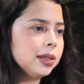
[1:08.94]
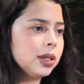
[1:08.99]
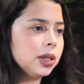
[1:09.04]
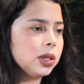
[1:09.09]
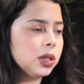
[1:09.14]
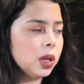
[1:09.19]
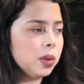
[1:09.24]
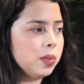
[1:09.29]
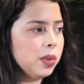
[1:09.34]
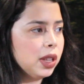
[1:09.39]
also
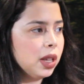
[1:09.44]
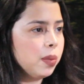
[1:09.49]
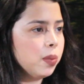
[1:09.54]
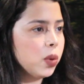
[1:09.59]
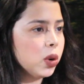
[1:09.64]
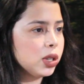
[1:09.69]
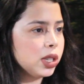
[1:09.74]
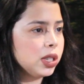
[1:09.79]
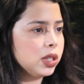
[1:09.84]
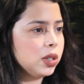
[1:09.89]
taught me the
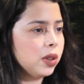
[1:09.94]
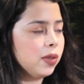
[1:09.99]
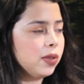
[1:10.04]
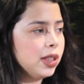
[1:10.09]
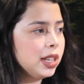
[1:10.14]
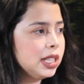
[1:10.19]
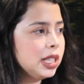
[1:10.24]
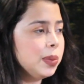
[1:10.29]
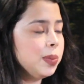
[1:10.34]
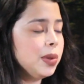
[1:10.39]
importance of
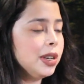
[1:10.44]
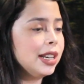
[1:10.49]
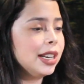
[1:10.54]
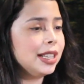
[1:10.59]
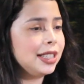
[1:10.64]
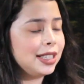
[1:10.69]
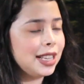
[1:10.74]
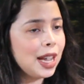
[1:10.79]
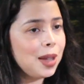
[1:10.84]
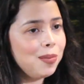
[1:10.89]
discipline
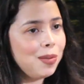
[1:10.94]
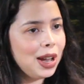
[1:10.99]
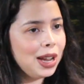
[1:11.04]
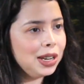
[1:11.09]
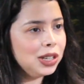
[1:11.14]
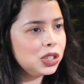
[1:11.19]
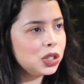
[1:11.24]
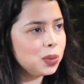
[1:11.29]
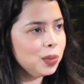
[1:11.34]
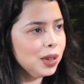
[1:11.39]
and time
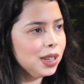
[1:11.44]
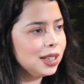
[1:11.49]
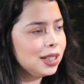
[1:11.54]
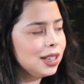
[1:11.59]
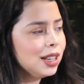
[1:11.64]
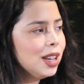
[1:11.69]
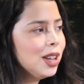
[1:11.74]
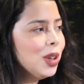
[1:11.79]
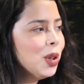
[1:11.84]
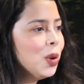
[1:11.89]
management,
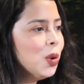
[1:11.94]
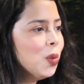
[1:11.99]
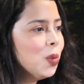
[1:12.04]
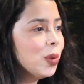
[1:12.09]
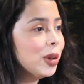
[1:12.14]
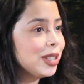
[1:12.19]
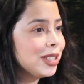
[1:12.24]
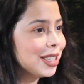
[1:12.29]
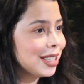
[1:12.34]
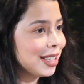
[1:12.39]

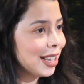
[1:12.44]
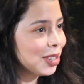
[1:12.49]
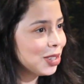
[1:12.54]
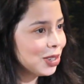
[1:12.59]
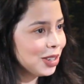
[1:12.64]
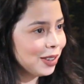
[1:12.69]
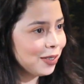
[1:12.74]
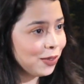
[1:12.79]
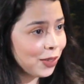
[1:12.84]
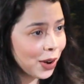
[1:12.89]
which is
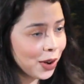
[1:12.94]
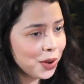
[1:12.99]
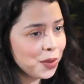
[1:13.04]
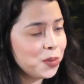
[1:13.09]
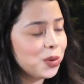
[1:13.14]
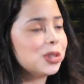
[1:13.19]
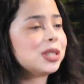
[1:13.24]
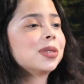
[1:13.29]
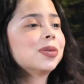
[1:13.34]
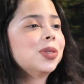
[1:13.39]
actually very
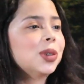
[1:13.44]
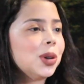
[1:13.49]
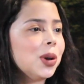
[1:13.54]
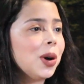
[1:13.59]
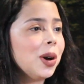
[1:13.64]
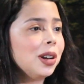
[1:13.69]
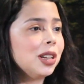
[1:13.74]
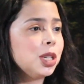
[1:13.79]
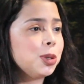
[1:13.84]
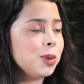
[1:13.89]
important for
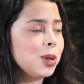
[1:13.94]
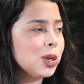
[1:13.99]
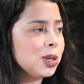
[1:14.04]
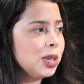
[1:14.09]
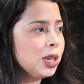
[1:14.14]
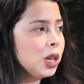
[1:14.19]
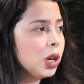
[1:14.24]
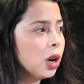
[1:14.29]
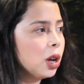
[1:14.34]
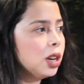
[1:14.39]
college,
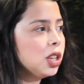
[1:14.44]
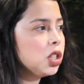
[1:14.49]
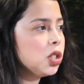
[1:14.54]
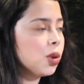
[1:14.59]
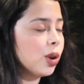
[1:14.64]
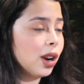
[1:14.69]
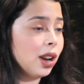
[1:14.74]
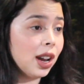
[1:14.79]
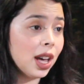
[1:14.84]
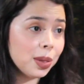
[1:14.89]
because in college you
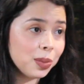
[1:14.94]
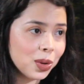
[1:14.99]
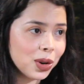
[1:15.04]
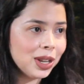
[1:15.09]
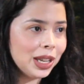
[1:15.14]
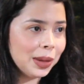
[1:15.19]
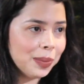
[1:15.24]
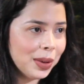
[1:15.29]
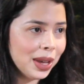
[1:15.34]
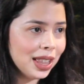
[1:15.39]
are a lot more
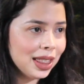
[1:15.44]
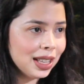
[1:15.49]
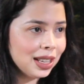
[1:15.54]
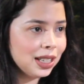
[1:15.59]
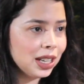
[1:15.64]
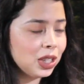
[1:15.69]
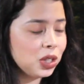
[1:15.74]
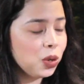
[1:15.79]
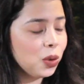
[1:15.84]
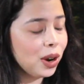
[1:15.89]
independent
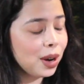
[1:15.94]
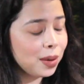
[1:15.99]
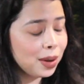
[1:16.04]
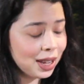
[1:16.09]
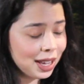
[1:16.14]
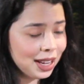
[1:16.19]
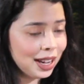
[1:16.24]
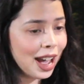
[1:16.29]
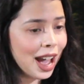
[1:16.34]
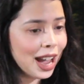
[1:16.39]
than you are
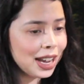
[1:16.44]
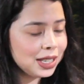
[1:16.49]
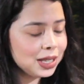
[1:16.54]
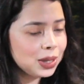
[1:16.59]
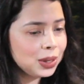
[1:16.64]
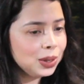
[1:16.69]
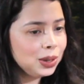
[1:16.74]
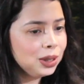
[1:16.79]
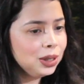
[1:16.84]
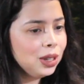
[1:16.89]
in high
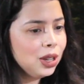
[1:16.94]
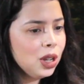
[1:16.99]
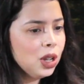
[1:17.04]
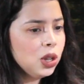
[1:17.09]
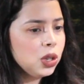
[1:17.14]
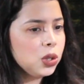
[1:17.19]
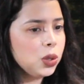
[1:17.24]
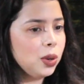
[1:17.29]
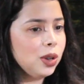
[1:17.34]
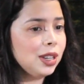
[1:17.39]
school,
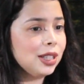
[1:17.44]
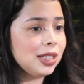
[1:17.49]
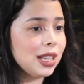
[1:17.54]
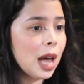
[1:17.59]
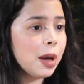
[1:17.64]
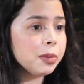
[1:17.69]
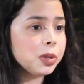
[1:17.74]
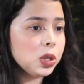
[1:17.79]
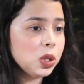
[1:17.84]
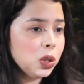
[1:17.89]
so it is
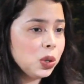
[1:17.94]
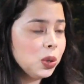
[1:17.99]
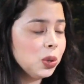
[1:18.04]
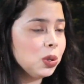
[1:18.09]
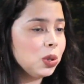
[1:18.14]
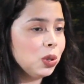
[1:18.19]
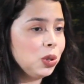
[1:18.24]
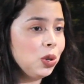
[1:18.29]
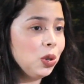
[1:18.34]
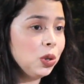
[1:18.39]
up to you
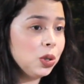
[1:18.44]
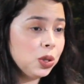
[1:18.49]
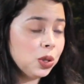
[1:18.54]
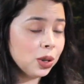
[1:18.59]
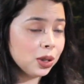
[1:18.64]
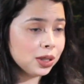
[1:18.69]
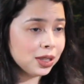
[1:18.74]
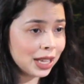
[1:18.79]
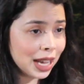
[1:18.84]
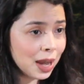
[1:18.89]
to use
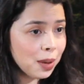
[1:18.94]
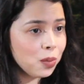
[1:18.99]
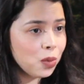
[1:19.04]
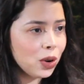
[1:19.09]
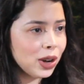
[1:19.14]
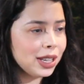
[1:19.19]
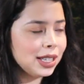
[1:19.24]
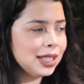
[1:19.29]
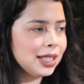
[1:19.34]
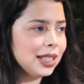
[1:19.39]
your time
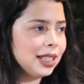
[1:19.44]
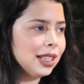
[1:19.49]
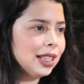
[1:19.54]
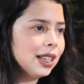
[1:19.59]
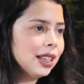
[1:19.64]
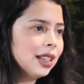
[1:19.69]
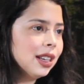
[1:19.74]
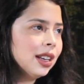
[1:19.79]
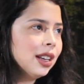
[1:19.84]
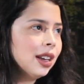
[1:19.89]
wisely.